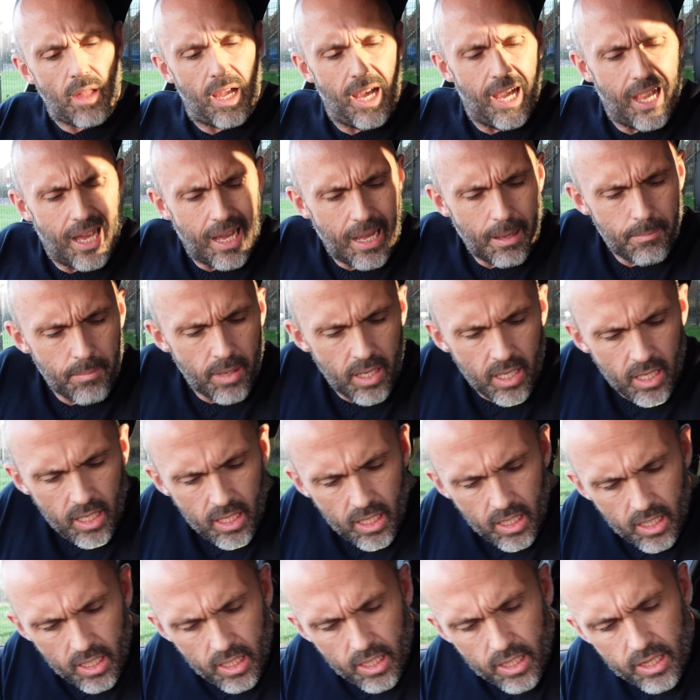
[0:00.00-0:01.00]

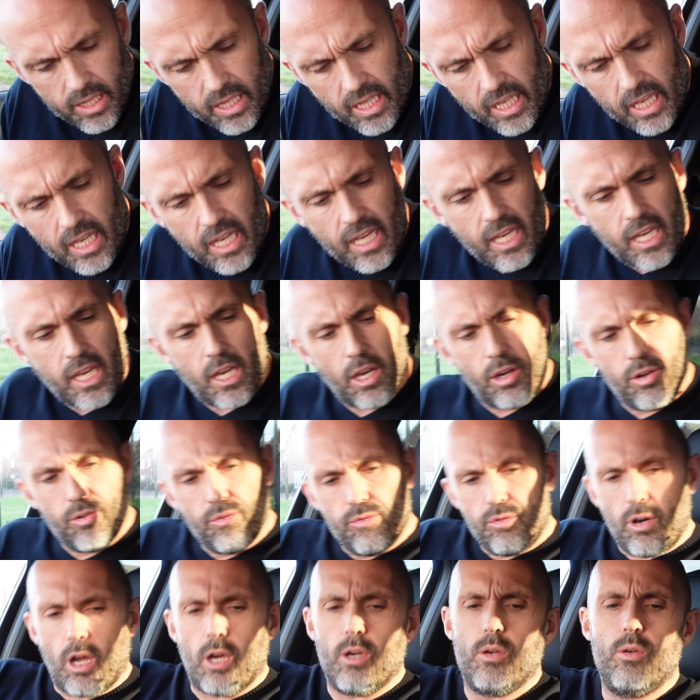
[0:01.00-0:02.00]
The
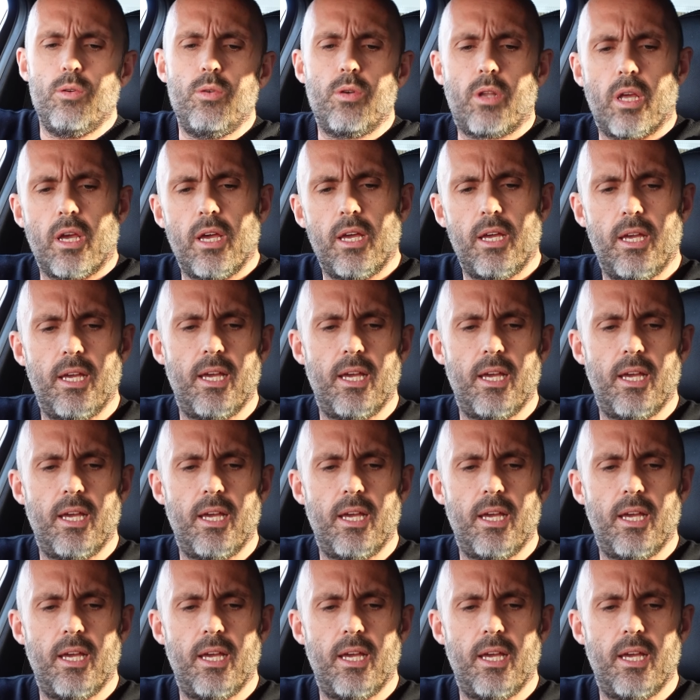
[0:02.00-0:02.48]
Rode